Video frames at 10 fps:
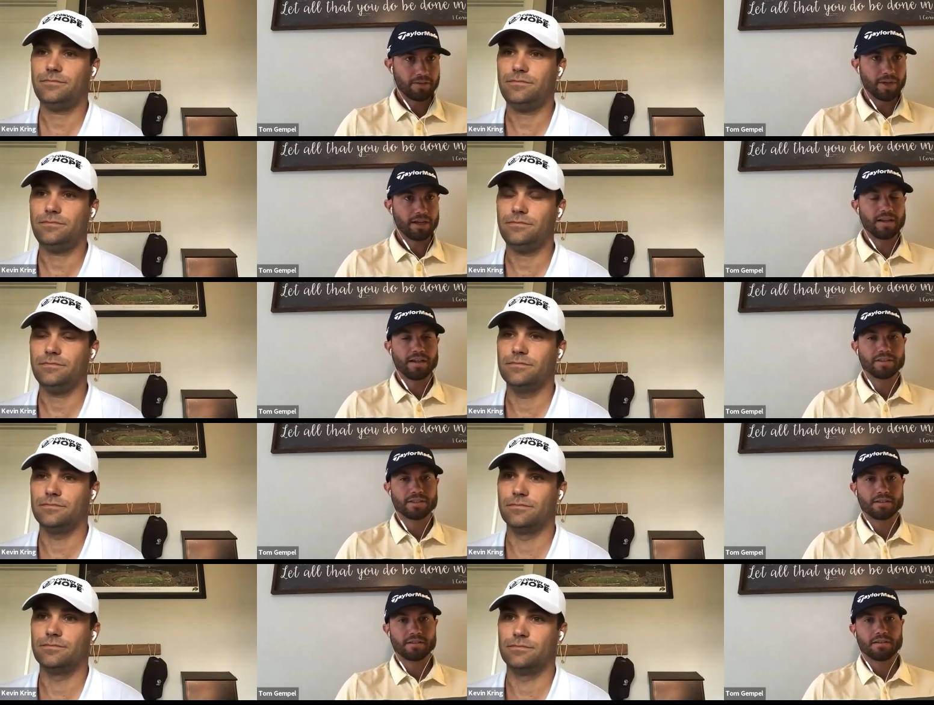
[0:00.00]
Speaker 1: I mean,
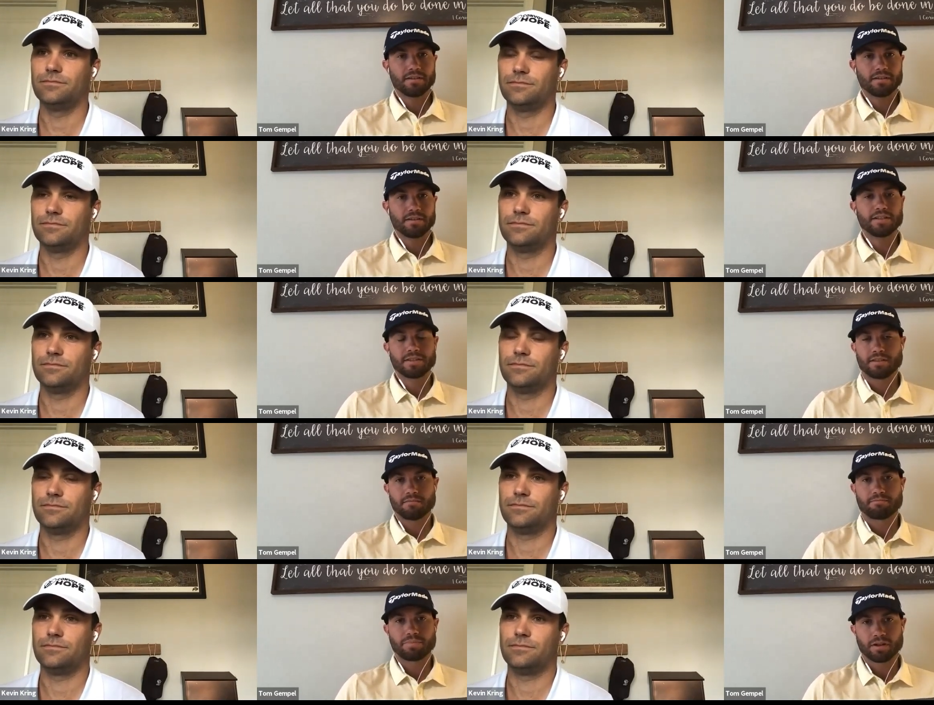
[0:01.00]
each each
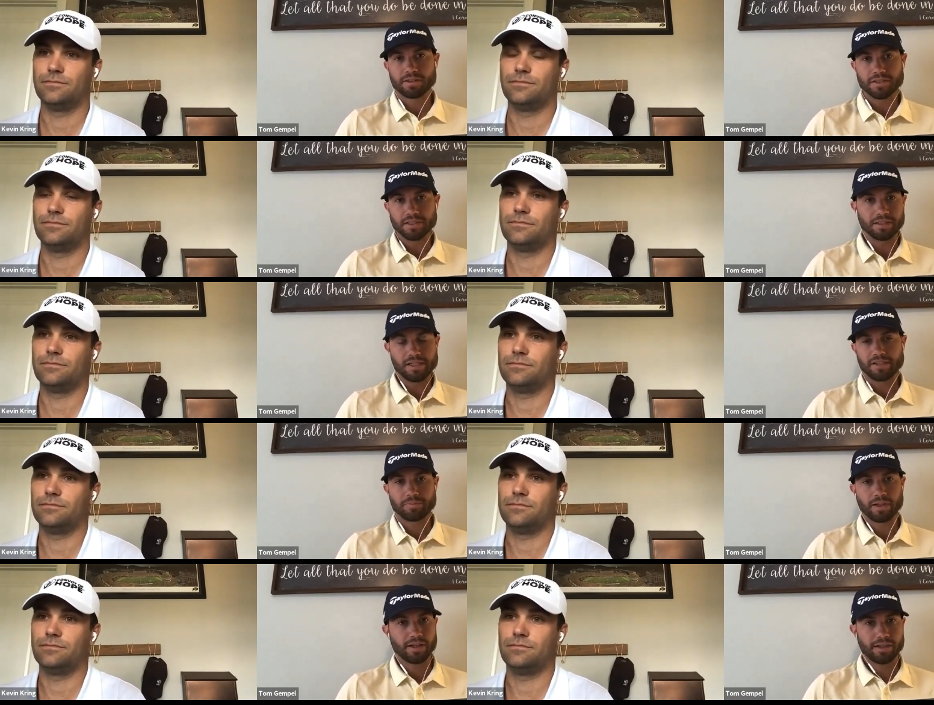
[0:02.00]
person,
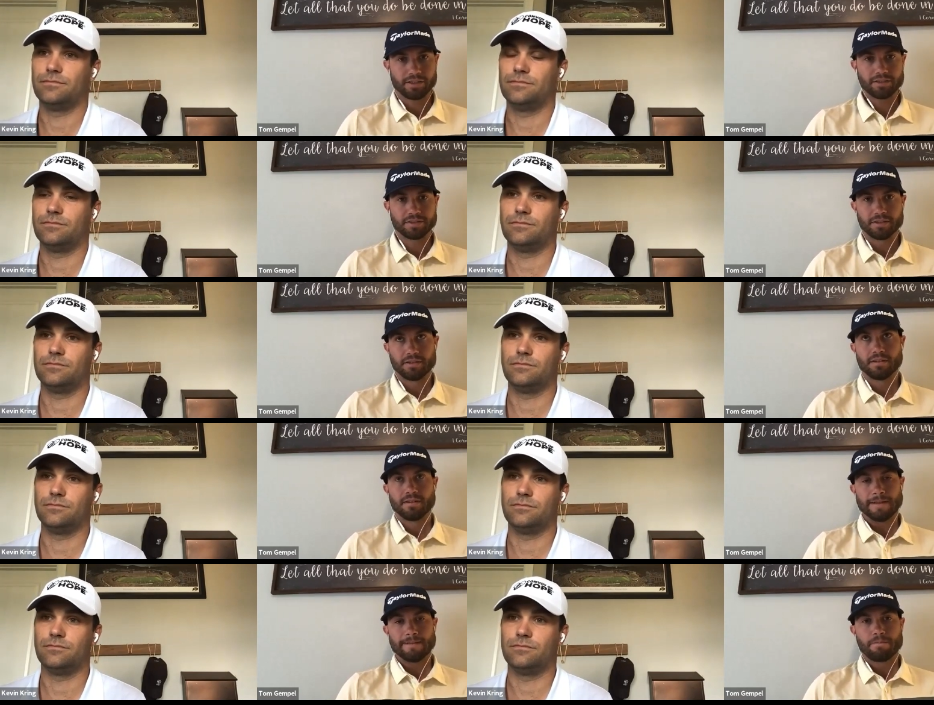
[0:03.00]
each player's
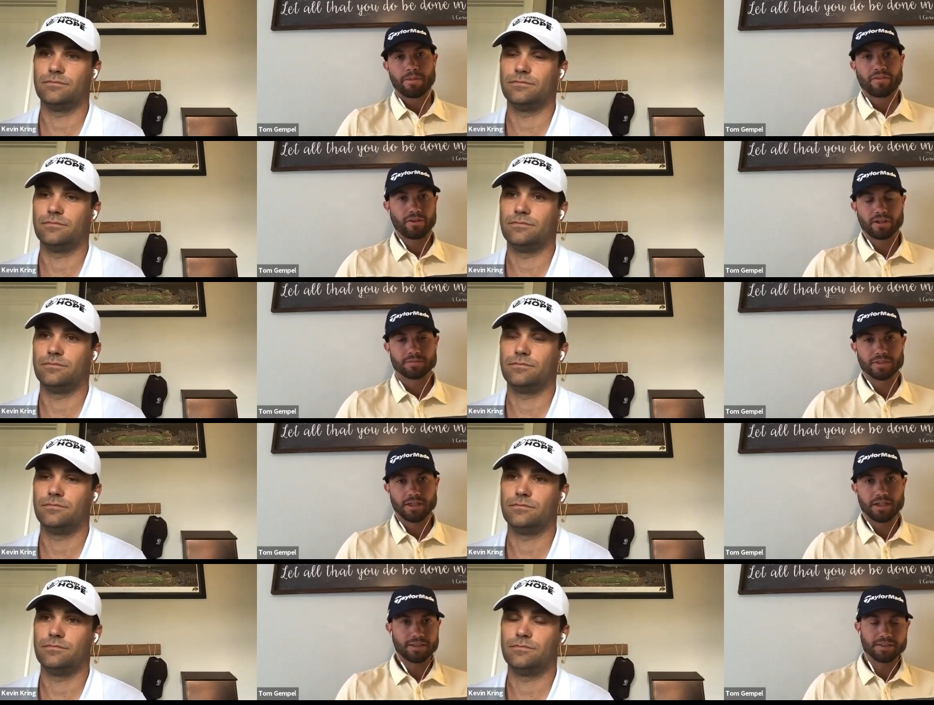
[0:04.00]

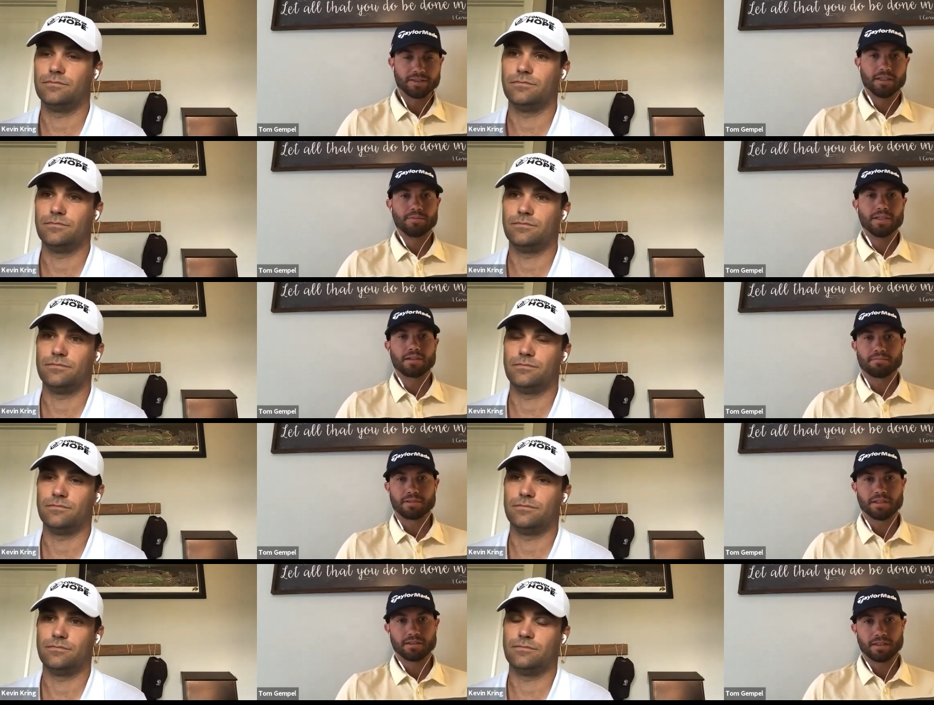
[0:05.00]
circumstance is going to be
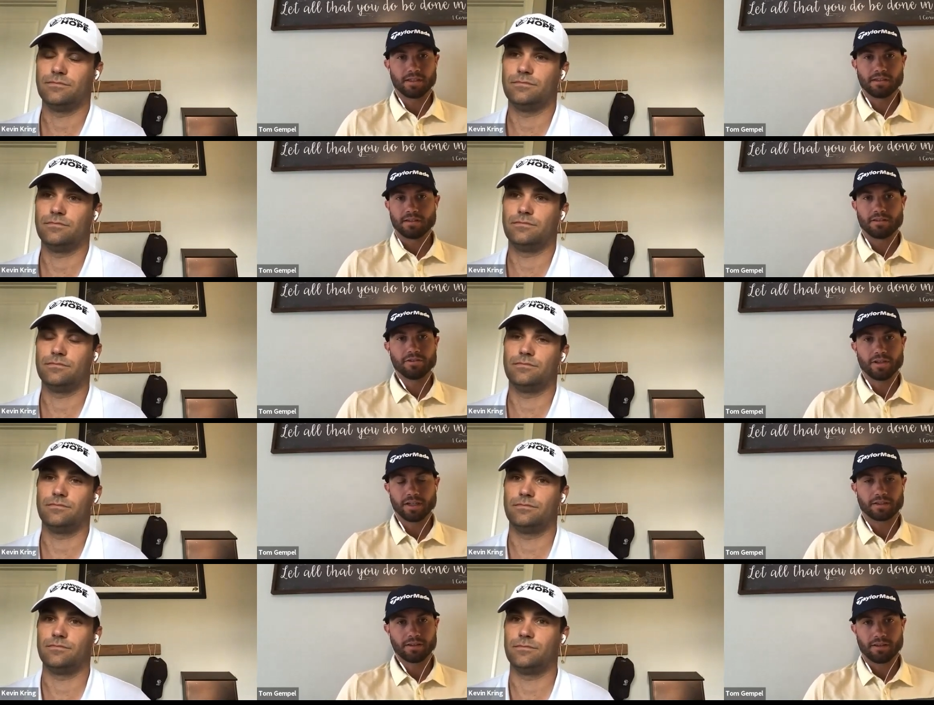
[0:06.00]
completely
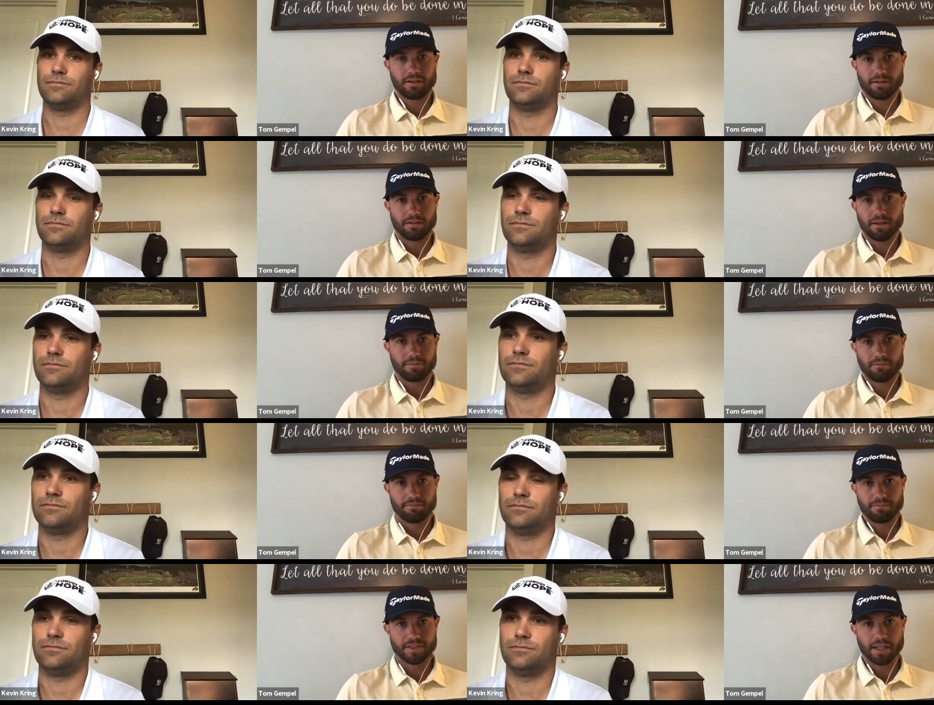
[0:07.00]
unique to the,
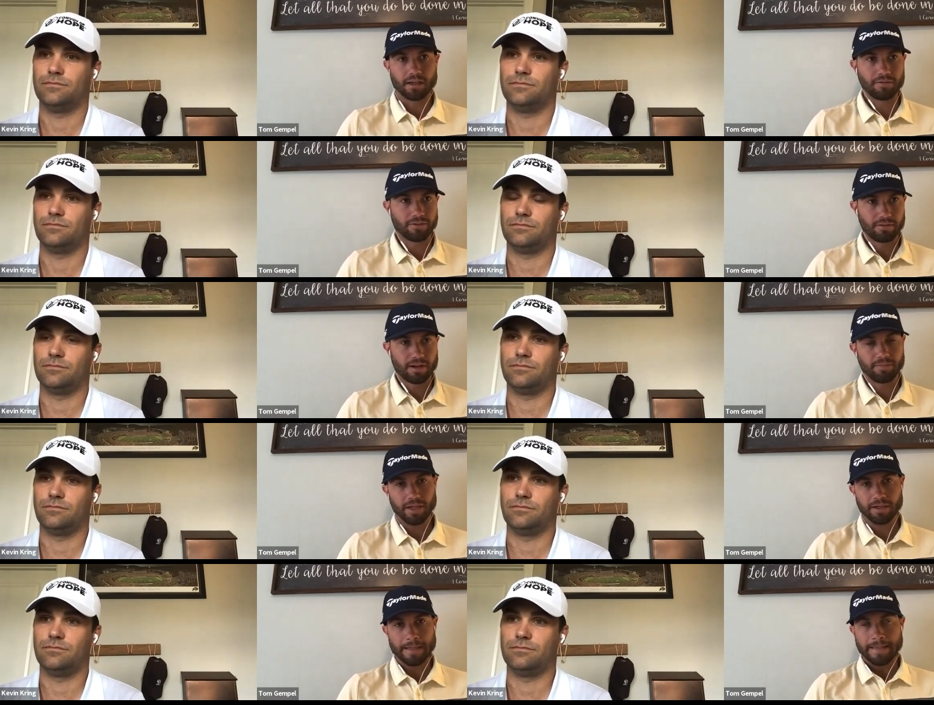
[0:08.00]
themselves. I
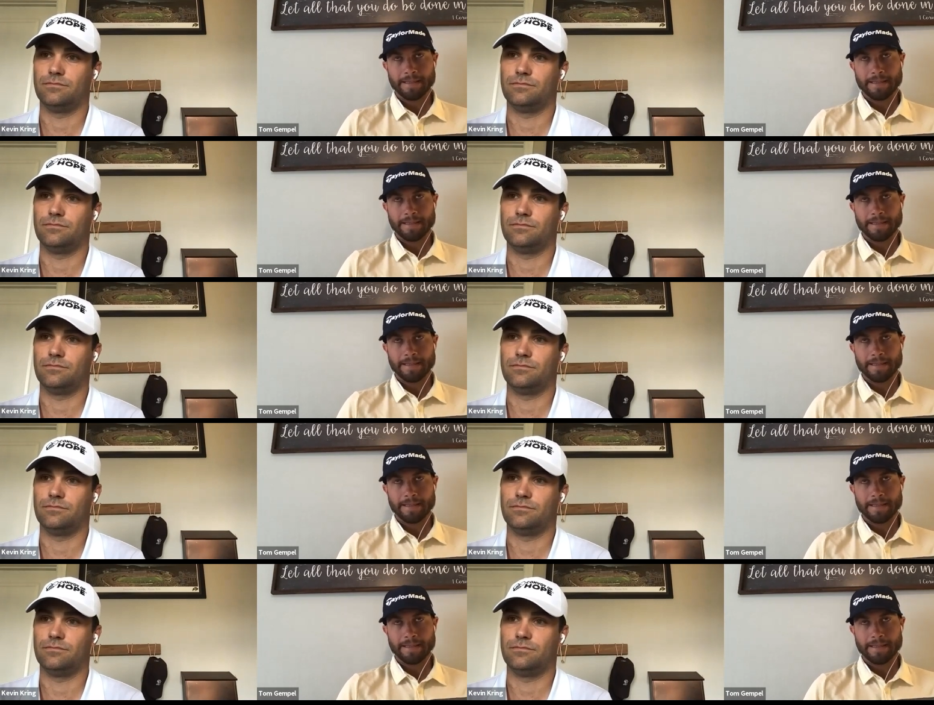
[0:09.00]
mean,